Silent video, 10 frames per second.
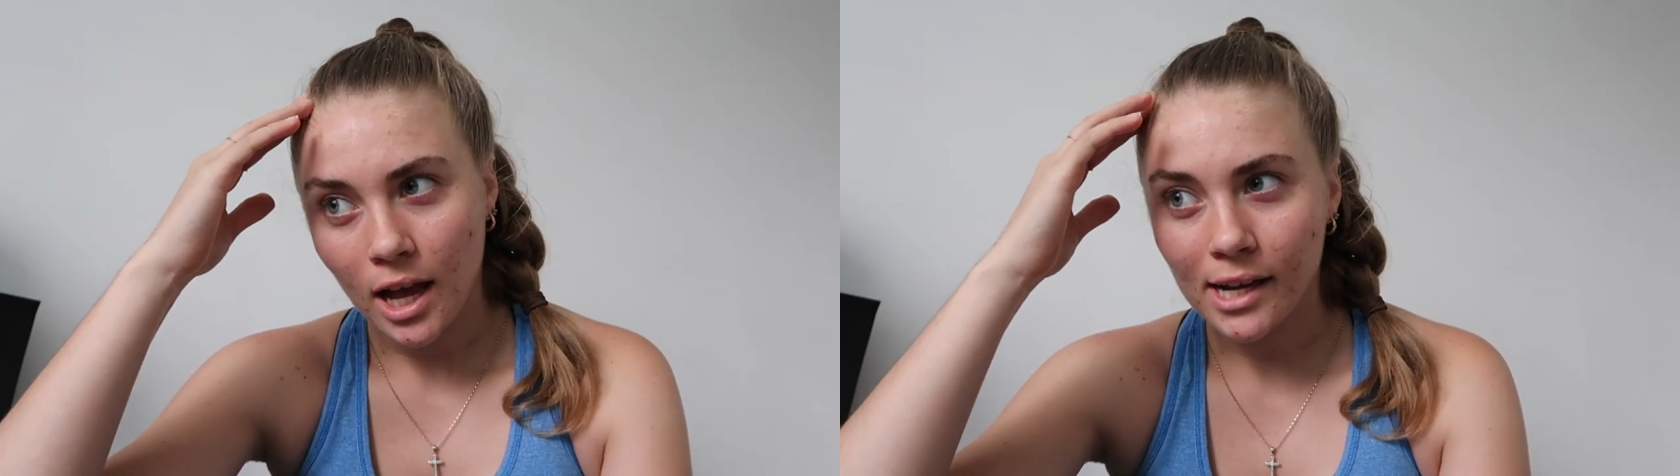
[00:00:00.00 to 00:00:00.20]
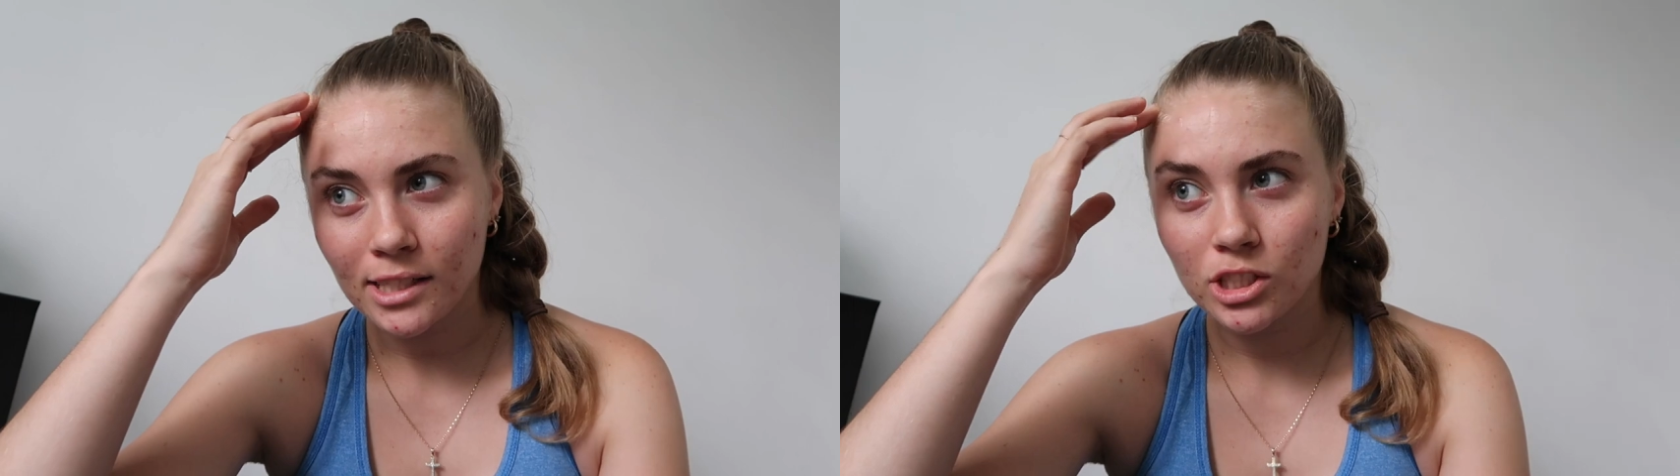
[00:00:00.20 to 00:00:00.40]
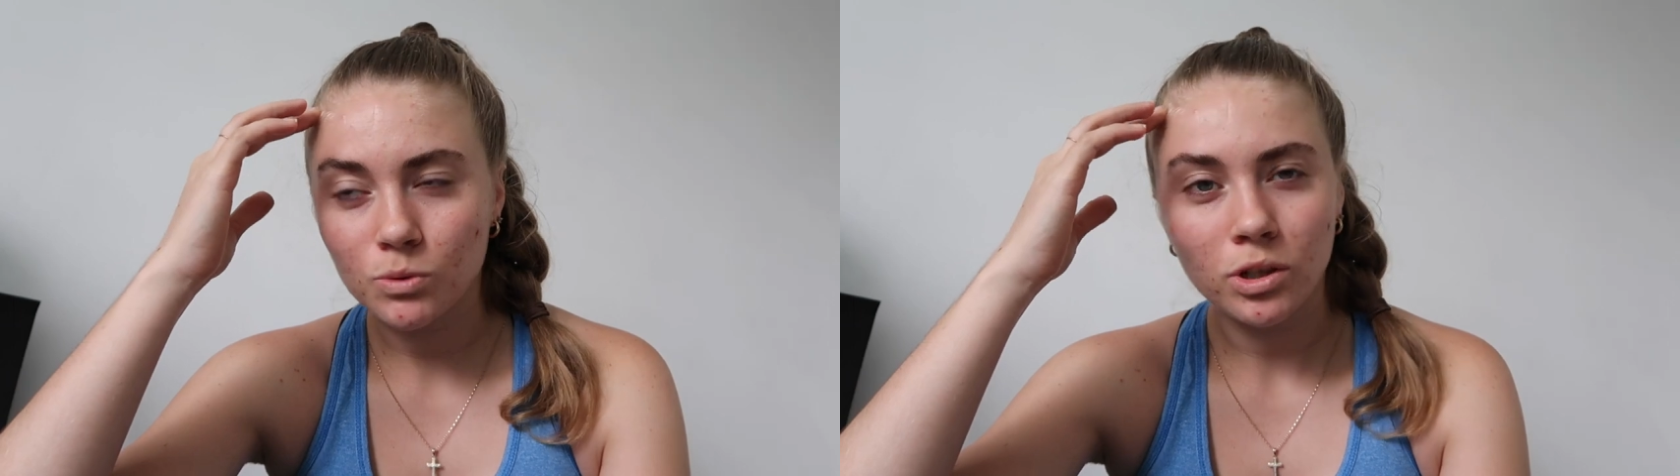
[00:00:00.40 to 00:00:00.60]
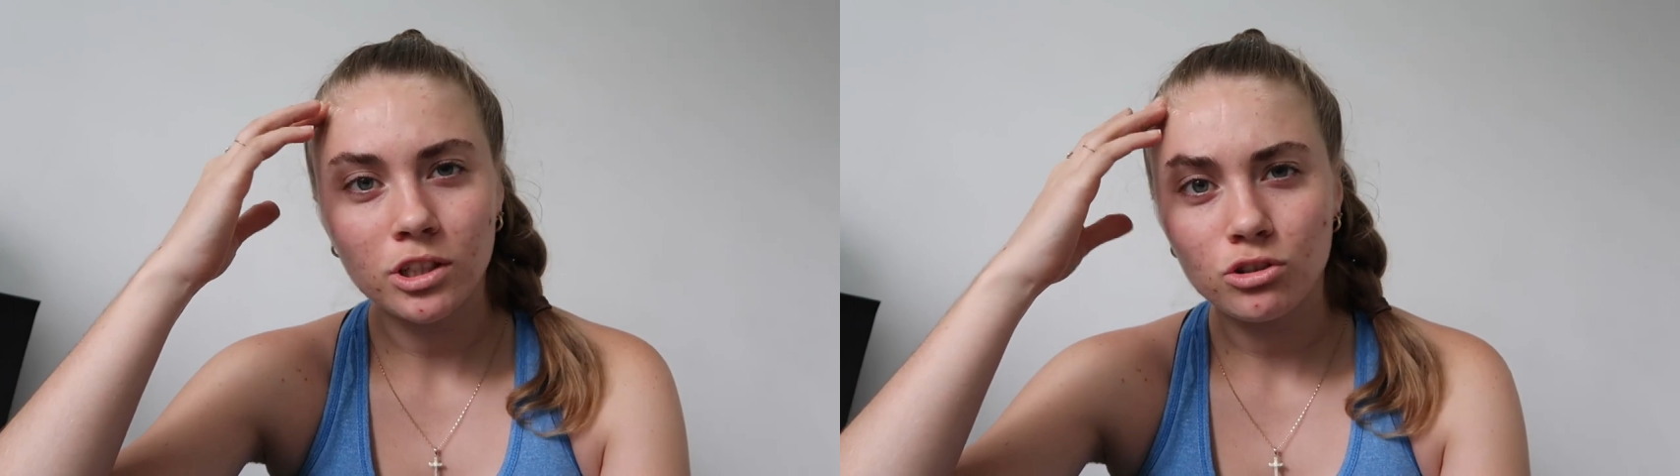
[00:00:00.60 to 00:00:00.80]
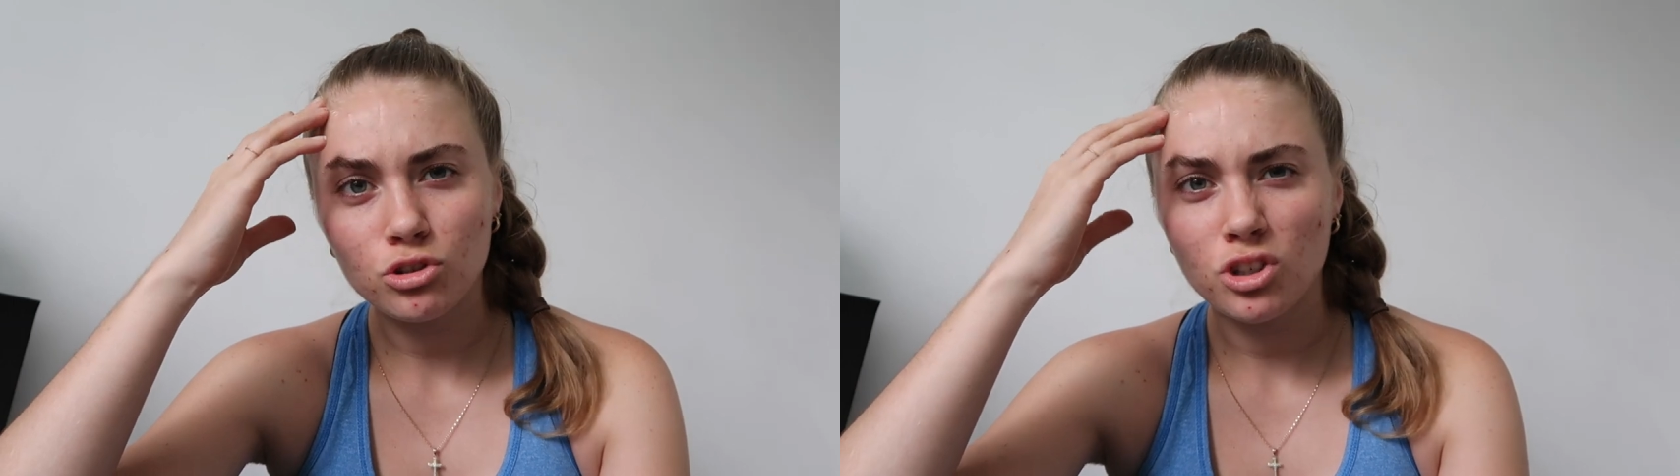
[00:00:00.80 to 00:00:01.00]
I just
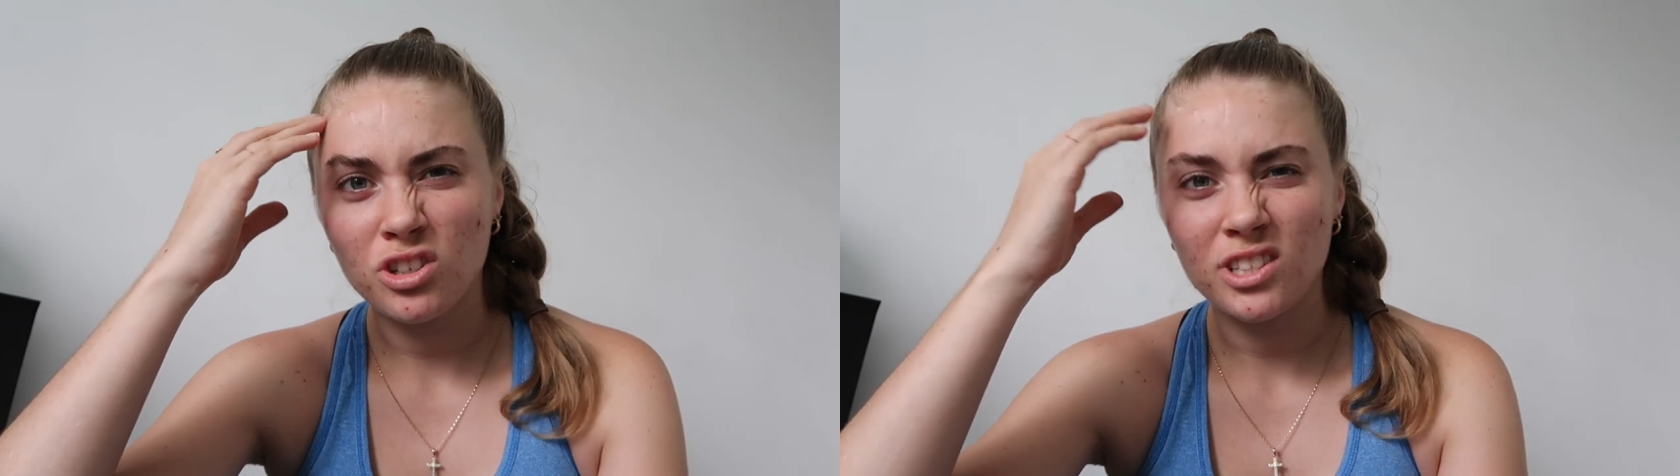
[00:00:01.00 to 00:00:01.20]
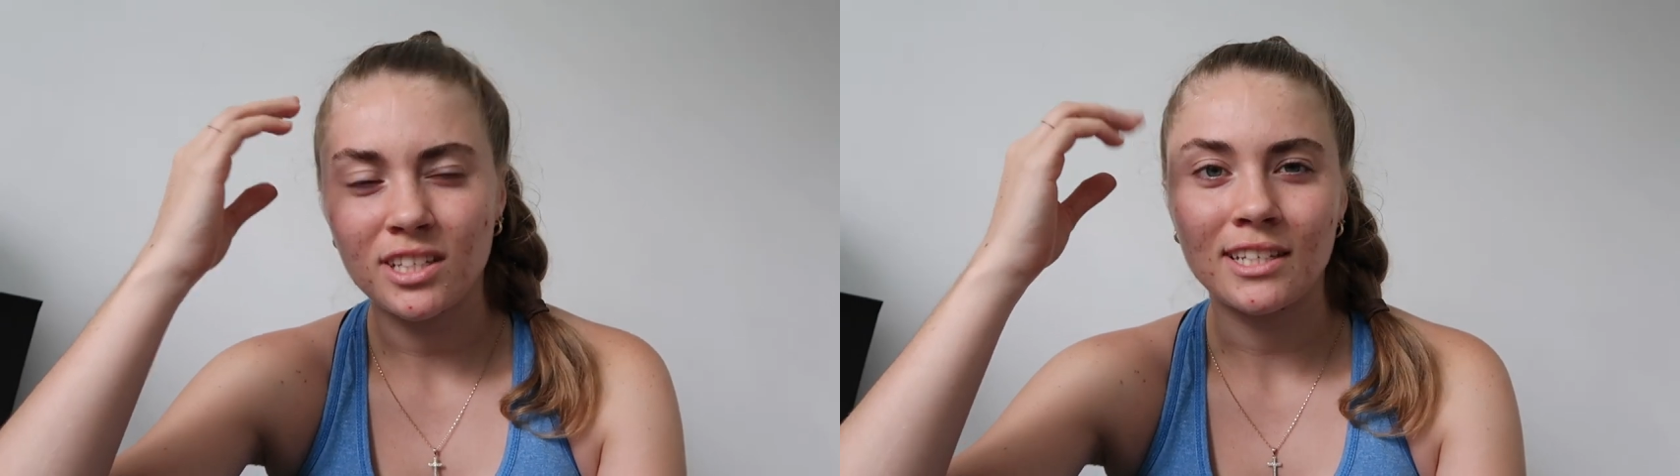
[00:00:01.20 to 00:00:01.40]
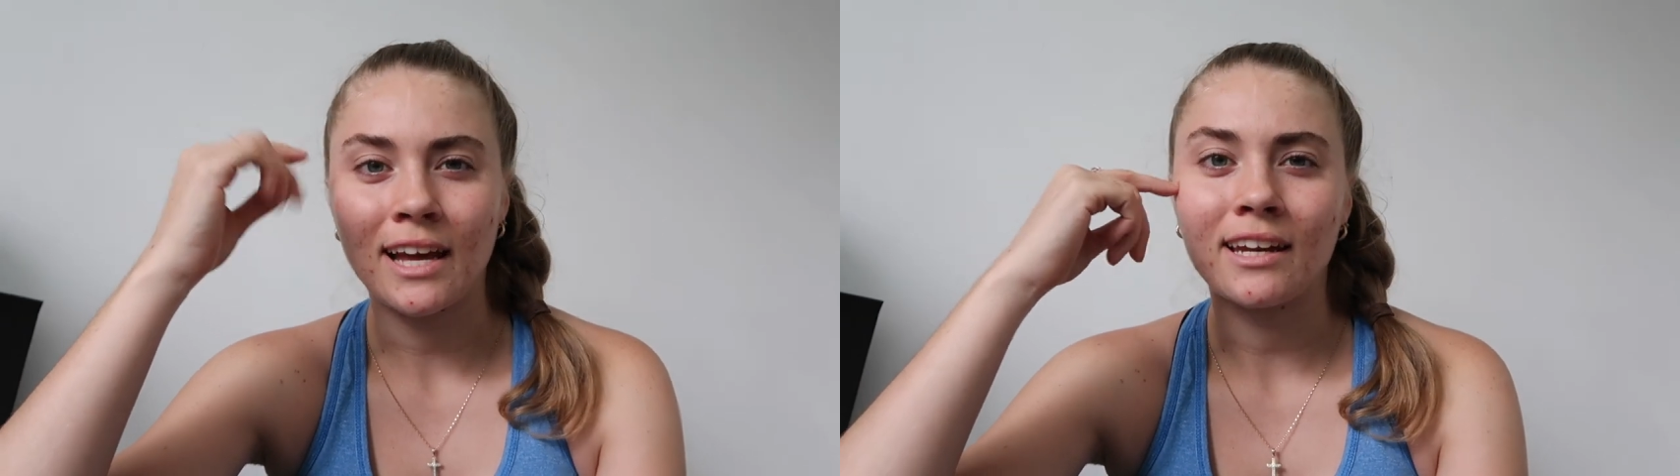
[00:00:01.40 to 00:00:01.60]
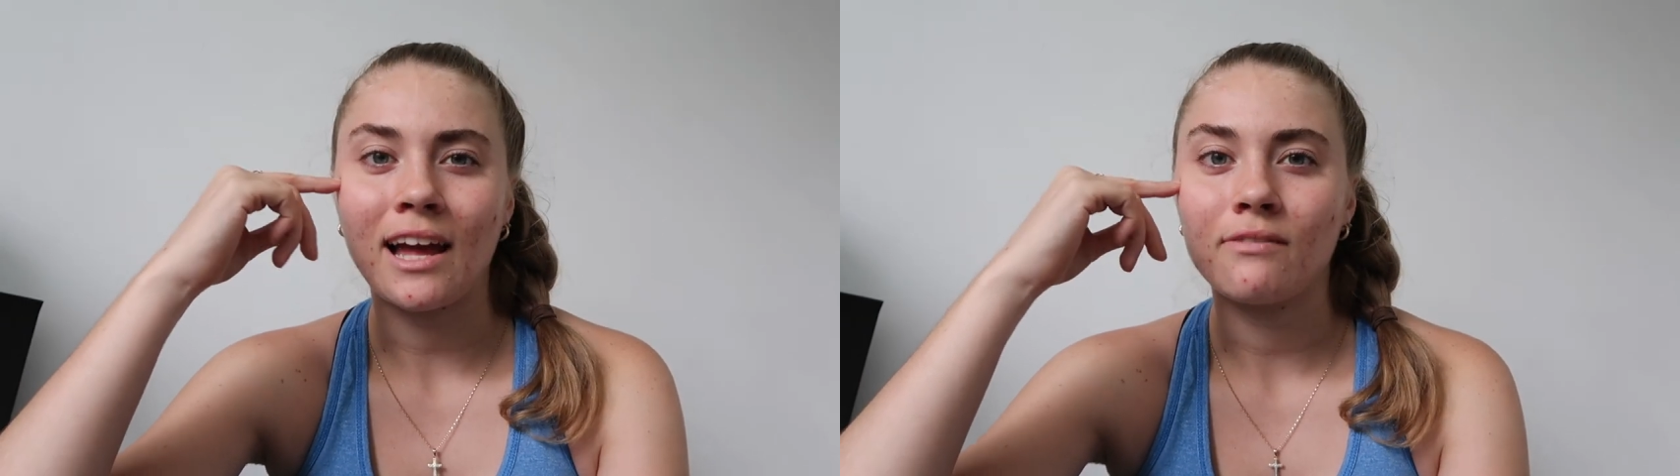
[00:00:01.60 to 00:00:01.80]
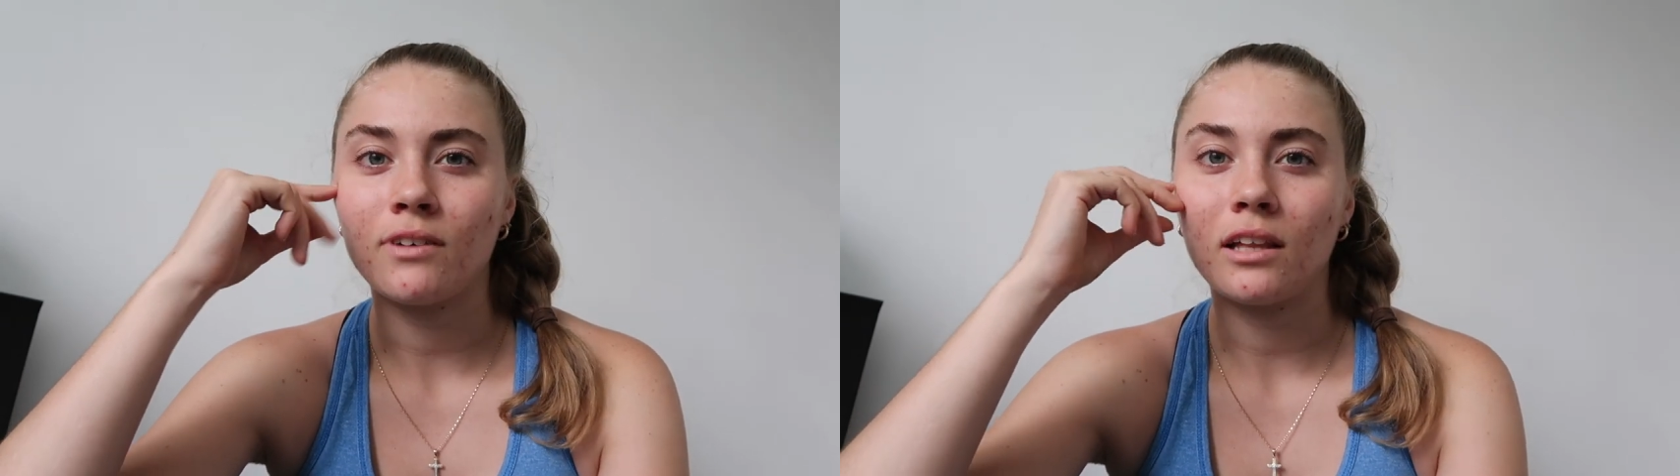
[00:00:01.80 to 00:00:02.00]
wanted to sit down and have